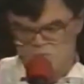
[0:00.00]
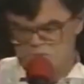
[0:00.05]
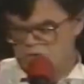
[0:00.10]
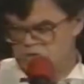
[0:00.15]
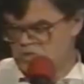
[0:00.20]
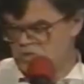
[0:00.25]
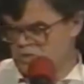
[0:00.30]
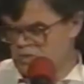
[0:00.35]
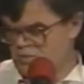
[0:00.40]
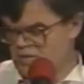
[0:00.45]

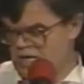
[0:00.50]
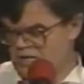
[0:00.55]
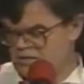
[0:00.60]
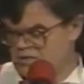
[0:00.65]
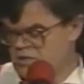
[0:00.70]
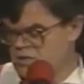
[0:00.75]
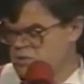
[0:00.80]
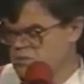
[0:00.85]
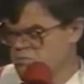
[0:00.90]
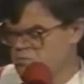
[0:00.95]
still
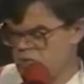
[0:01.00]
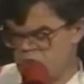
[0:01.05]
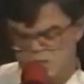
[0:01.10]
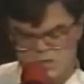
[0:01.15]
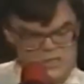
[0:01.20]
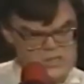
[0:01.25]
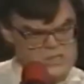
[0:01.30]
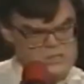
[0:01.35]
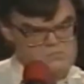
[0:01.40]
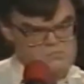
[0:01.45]
about this. But
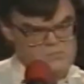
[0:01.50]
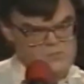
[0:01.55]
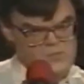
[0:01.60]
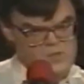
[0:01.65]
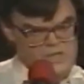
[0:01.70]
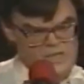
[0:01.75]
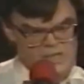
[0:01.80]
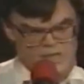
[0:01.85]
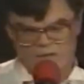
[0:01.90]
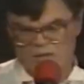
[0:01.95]
he
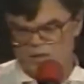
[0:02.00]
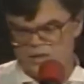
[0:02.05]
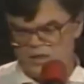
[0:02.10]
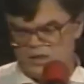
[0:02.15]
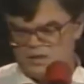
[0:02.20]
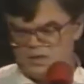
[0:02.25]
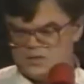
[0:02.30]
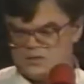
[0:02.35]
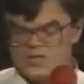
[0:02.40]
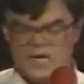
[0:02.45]

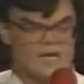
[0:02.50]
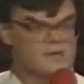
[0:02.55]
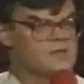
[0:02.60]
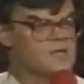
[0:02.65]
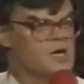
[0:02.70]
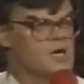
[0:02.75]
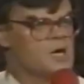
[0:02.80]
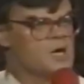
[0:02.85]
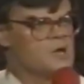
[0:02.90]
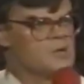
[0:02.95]

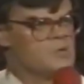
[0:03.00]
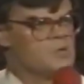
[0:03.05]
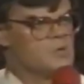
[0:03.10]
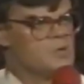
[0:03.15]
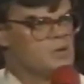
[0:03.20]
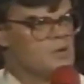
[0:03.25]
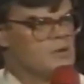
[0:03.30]
sat there,